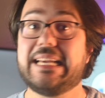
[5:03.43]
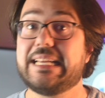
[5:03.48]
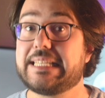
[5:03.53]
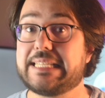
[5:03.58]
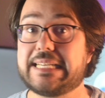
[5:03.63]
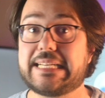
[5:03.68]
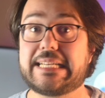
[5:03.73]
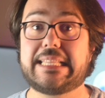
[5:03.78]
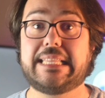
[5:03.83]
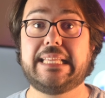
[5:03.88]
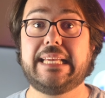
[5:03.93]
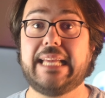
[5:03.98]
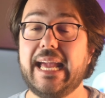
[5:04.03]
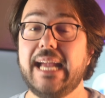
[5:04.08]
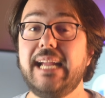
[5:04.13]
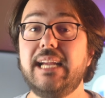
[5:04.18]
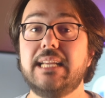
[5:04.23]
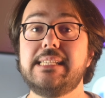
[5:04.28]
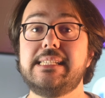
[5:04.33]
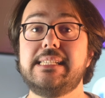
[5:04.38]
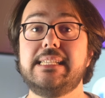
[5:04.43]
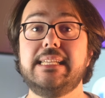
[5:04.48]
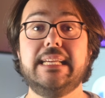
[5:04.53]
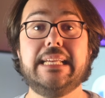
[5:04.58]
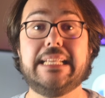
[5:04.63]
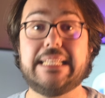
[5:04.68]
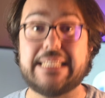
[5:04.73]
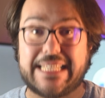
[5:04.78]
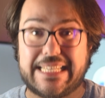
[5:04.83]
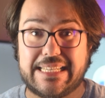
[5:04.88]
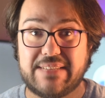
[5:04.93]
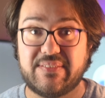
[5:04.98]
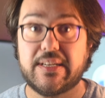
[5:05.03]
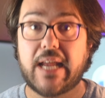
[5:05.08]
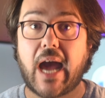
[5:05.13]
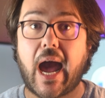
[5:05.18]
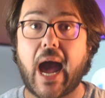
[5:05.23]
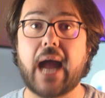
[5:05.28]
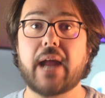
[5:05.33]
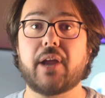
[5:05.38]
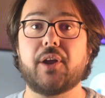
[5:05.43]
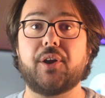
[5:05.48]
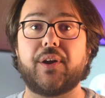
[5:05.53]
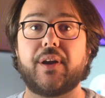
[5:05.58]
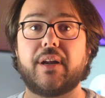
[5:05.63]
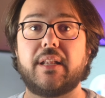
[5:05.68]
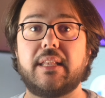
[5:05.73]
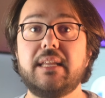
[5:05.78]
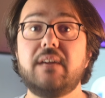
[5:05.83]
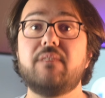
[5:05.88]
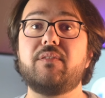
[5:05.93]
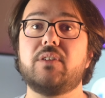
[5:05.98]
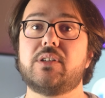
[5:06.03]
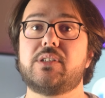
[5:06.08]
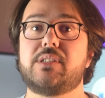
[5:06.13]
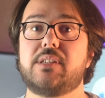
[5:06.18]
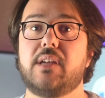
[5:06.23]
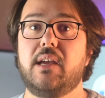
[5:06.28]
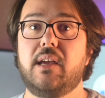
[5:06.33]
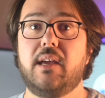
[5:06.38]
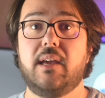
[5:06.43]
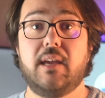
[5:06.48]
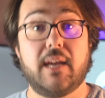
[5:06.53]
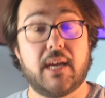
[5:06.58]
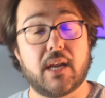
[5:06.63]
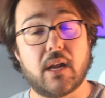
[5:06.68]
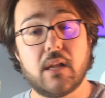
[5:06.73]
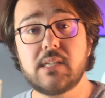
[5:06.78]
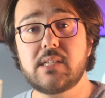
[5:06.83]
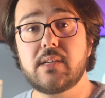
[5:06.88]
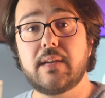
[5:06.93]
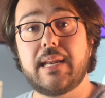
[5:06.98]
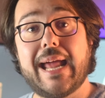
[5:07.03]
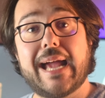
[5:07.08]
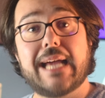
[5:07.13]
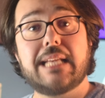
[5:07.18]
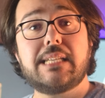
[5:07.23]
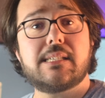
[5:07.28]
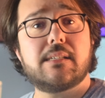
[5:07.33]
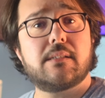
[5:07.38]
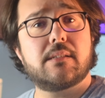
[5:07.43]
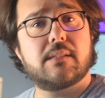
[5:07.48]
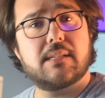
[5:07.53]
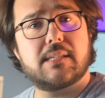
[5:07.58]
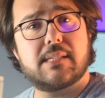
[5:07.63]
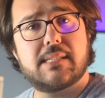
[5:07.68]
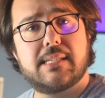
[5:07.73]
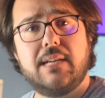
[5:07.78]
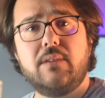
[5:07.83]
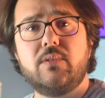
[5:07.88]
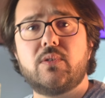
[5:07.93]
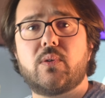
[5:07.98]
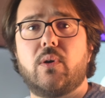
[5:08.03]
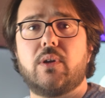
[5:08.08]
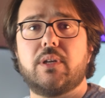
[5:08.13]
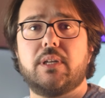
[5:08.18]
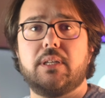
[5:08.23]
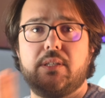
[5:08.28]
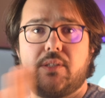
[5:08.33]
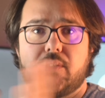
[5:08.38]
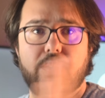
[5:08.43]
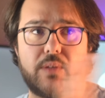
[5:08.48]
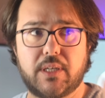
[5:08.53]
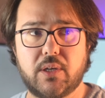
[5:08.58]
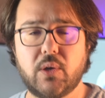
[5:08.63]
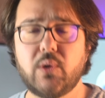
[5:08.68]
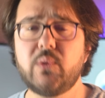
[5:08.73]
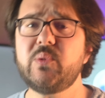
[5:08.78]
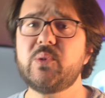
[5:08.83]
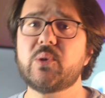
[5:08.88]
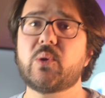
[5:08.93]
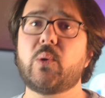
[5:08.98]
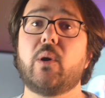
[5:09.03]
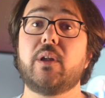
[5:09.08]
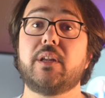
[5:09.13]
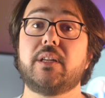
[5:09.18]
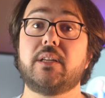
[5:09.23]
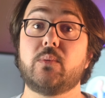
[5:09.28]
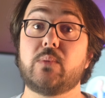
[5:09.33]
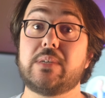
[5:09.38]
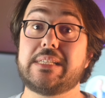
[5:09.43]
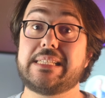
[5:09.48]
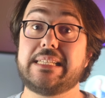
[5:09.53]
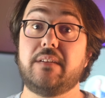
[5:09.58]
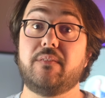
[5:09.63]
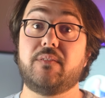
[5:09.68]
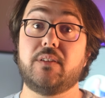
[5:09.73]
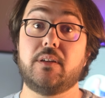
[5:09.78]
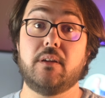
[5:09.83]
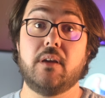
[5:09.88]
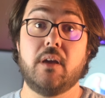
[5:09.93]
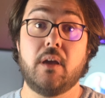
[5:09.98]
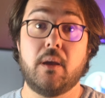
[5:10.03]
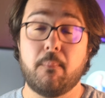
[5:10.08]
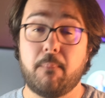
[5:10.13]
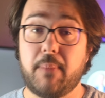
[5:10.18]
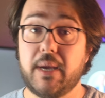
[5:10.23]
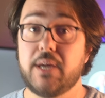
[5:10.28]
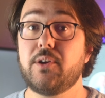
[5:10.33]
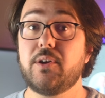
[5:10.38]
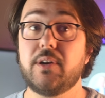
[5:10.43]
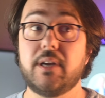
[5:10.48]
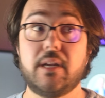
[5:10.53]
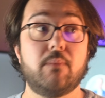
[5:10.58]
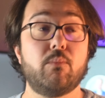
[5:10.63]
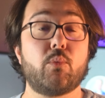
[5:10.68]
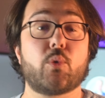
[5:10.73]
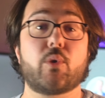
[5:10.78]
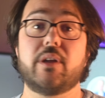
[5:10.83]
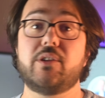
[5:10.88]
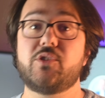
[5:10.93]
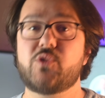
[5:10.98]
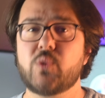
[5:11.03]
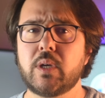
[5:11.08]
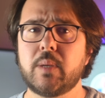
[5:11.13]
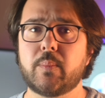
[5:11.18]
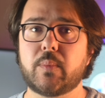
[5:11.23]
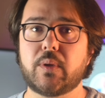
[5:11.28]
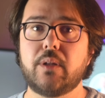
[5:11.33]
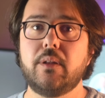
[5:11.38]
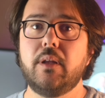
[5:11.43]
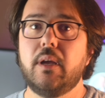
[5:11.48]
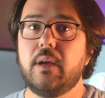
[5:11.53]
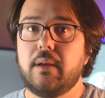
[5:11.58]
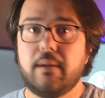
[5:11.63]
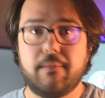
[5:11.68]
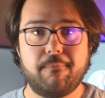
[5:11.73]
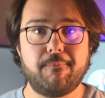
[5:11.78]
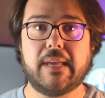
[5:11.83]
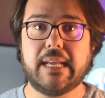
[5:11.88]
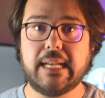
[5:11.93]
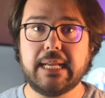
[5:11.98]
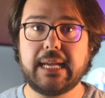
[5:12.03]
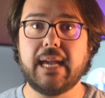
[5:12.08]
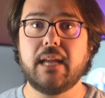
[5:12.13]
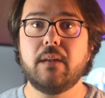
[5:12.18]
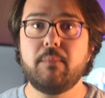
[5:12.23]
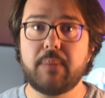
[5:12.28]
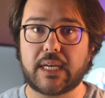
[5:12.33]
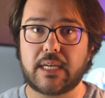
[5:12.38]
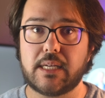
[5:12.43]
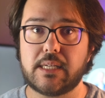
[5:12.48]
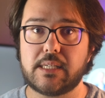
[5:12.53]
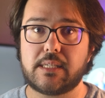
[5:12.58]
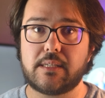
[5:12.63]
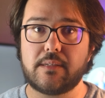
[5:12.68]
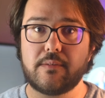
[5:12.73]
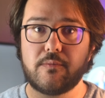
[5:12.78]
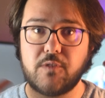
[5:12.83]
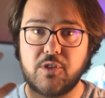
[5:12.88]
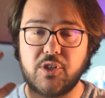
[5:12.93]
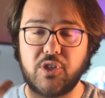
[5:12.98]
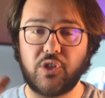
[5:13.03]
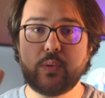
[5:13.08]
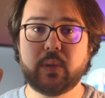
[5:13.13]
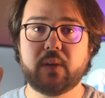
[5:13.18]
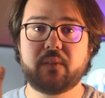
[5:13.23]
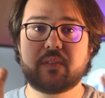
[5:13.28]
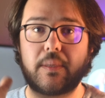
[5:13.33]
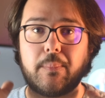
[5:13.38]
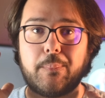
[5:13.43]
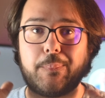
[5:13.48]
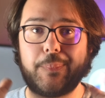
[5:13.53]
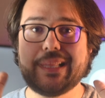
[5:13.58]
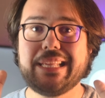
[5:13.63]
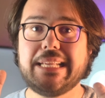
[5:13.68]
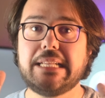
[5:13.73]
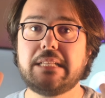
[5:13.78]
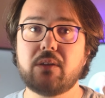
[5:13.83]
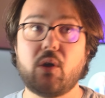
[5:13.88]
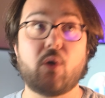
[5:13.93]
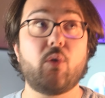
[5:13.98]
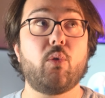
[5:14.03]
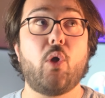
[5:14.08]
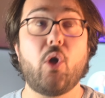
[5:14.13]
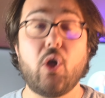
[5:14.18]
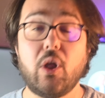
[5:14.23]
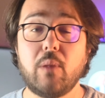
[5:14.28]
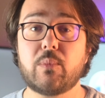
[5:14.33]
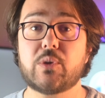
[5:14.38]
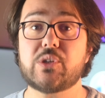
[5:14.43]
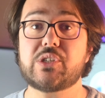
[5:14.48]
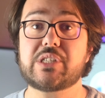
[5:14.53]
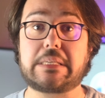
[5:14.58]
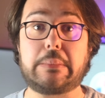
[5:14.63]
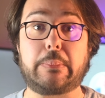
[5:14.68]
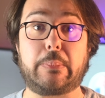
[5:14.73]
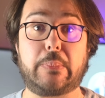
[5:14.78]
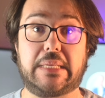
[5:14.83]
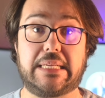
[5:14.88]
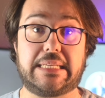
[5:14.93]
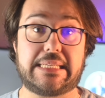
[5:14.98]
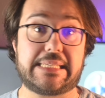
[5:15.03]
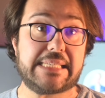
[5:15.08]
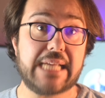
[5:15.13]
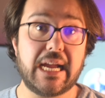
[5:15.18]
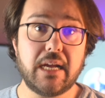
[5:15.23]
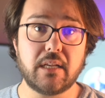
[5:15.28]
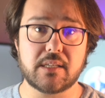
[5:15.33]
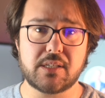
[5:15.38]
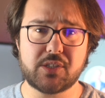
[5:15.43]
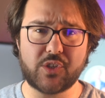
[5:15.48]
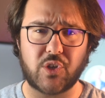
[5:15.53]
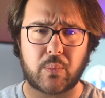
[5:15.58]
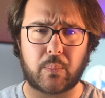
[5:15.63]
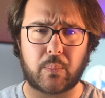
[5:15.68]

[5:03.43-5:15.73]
took the ANC to even higher levels. It also enhances the sound quality, so the audio quality was even better and more enjoyable. And again, because you have complete or almost complete silence, you're